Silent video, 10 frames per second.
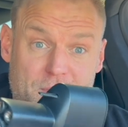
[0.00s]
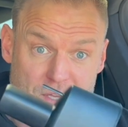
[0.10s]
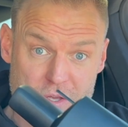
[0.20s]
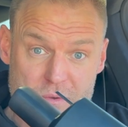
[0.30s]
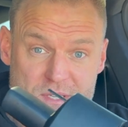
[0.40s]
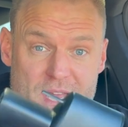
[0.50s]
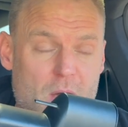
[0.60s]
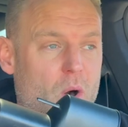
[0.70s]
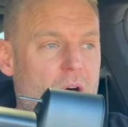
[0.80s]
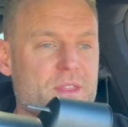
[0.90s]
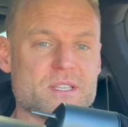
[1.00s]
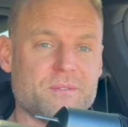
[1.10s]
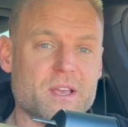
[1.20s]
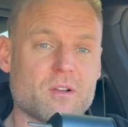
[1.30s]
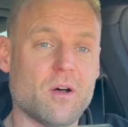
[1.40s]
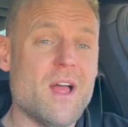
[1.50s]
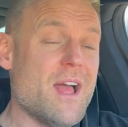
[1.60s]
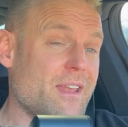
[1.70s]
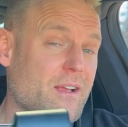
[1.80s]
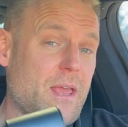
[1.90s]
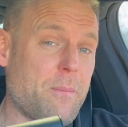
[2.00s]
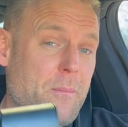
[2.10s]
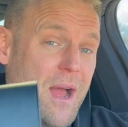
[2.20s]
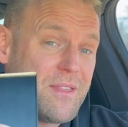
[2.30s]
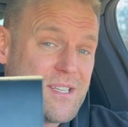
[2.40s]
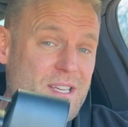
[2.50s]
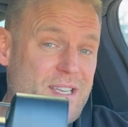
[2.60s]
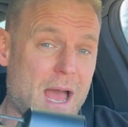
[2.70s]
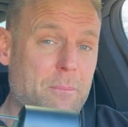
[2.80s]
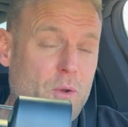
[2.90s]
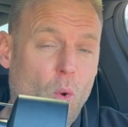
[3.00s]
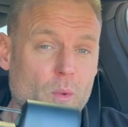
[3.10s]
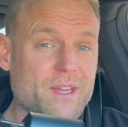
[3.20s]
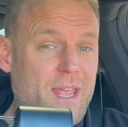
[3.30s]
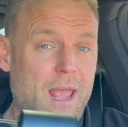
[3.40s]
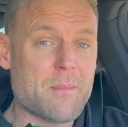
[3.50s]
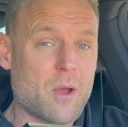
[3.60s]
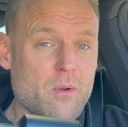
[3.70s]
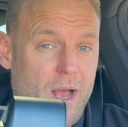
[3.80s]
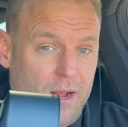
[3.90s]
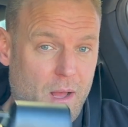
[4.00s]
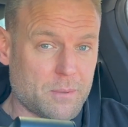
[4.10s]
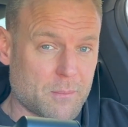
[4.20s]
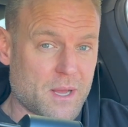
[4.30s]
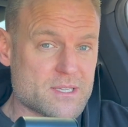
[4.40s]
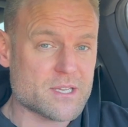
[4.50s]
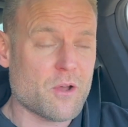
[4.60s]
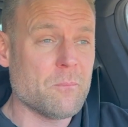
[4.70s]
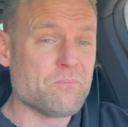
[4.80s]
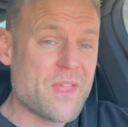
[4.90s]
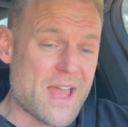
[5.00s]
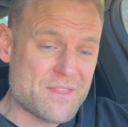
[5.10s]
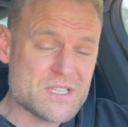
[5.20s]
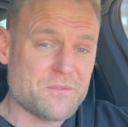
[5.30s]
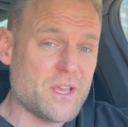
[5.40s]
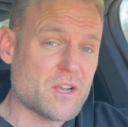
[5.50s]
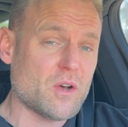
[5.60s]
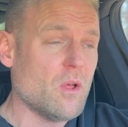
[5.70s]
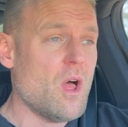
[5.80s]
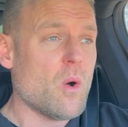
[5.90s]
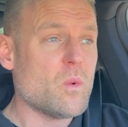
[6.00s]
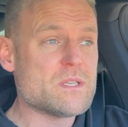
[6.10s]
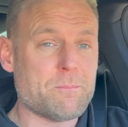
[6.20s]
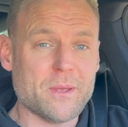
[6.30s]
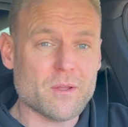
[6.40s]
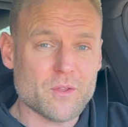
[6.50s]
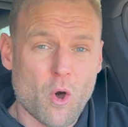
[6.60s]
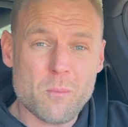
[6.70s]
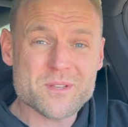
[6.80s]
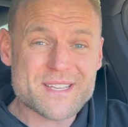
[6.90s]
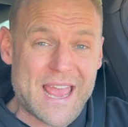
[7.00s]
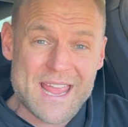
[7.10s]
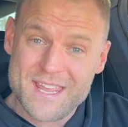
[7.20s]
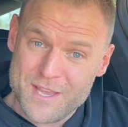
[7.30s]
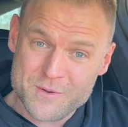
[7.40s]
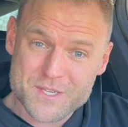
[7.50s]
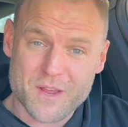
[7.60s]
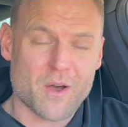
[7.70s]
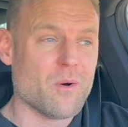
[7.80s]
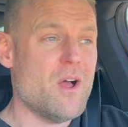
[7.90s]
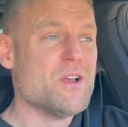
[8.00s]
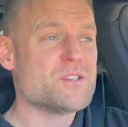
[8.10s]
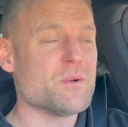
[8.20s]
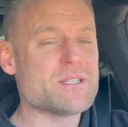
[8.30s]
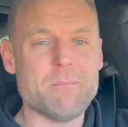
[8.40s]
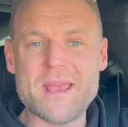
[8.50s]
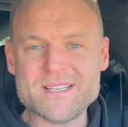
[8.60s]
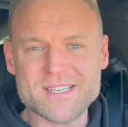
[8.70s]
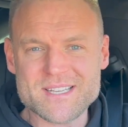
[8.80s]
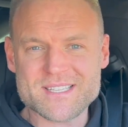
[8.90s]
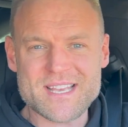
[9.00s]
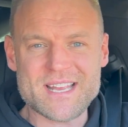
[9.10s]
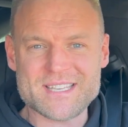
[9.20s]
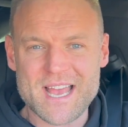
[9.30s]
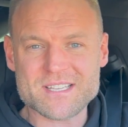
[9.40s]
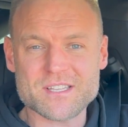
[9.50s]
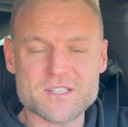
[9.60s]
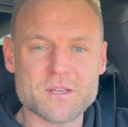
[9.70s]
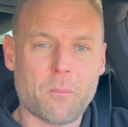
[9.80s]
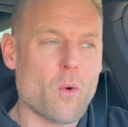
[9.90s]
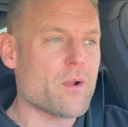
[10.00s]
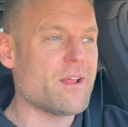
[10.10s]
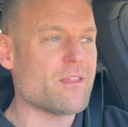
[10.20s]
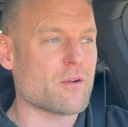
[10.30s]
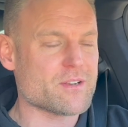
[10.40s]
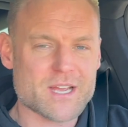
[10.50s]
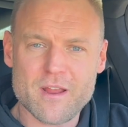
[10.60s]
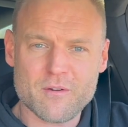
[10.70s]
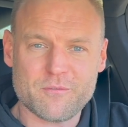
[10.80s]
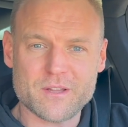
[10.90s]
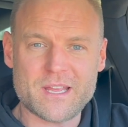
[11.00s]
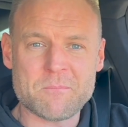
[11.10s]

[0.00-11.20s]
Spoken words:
use now on this vehicle. Now keep in mind, this adapter only came out a couple of months ago, and this vehicle was built almost 8 years ago. So it's amazing to see Tesla supporting their entire fleet.